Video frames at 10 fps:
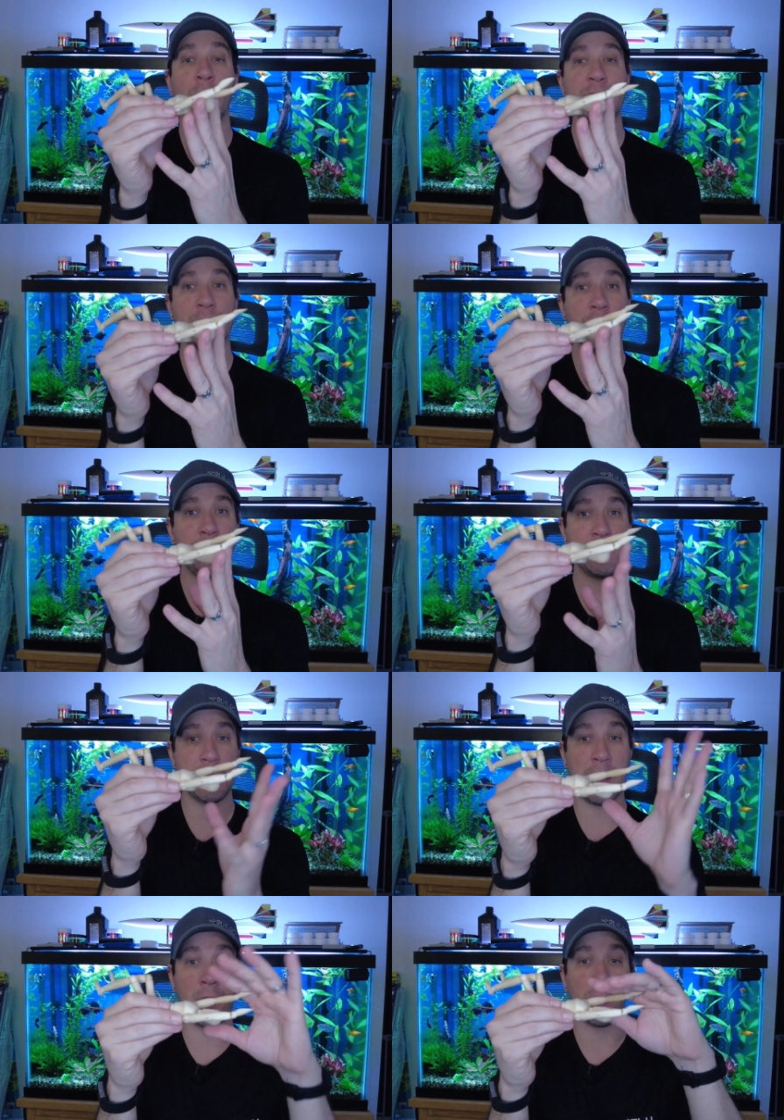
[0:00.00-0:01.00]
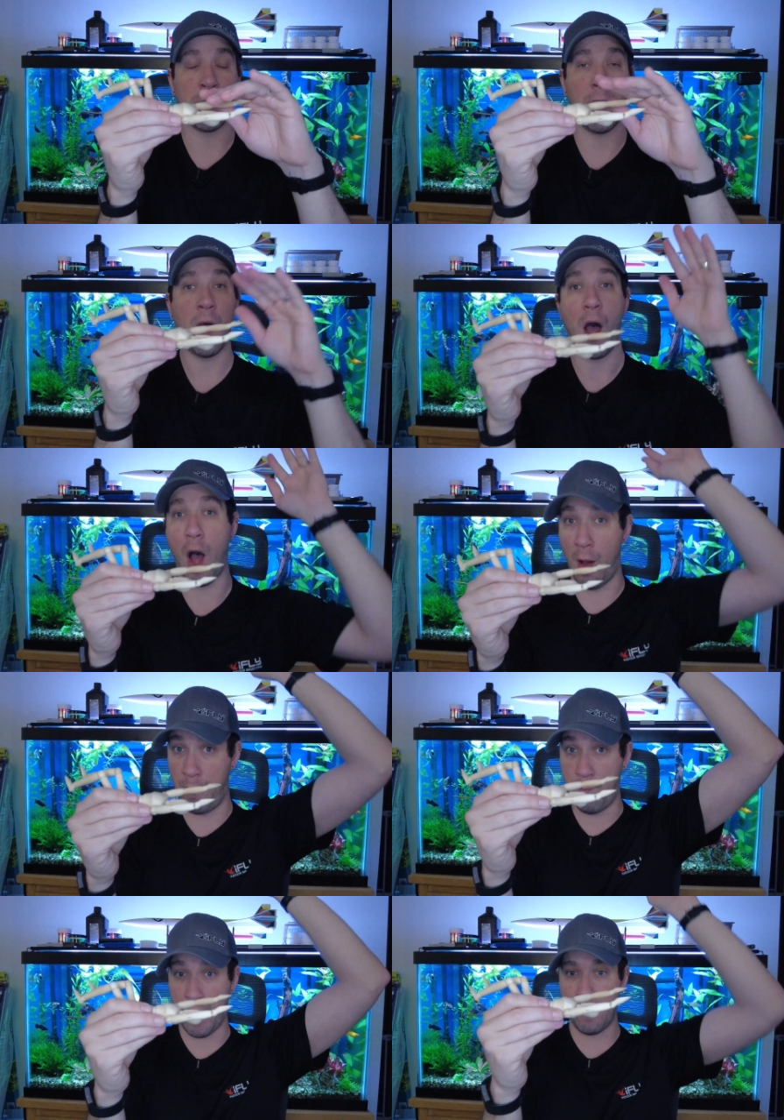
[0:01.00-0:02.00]
surface area
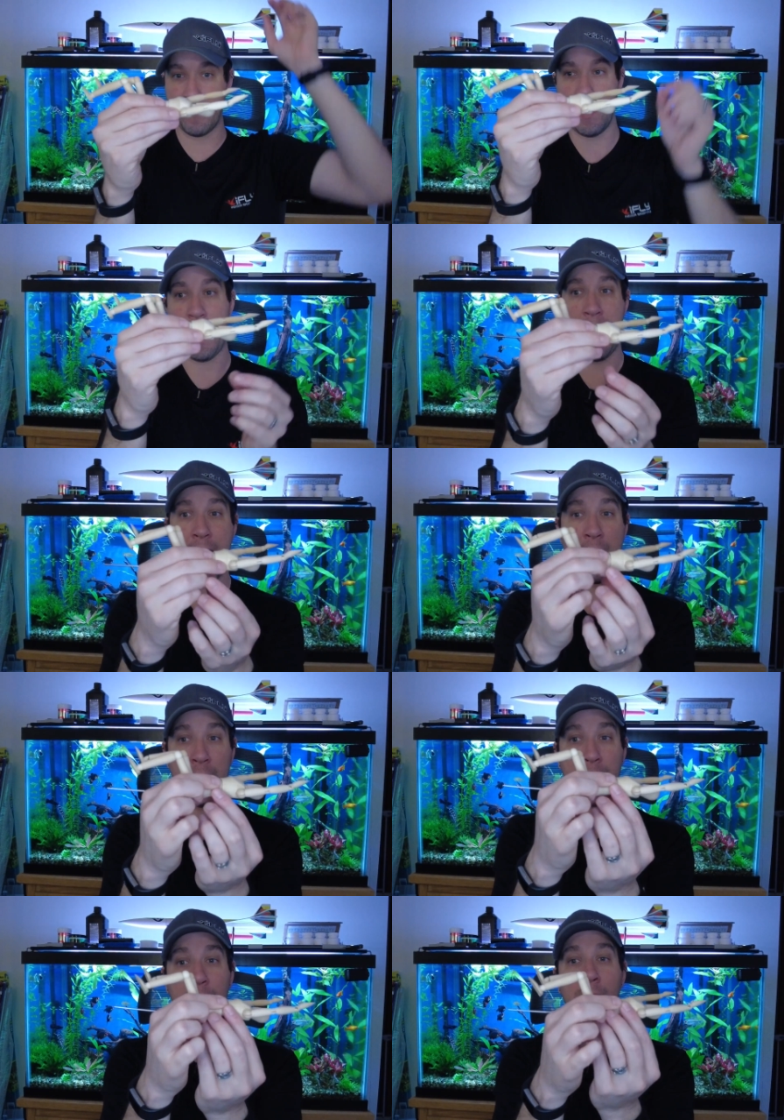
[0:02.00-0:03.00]
above the head